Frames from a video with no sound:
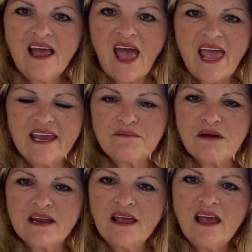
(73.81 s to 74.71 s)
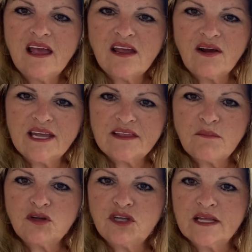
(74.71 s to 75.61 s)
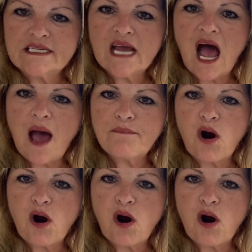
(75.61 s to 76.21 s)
hanging, but I'm going to do the top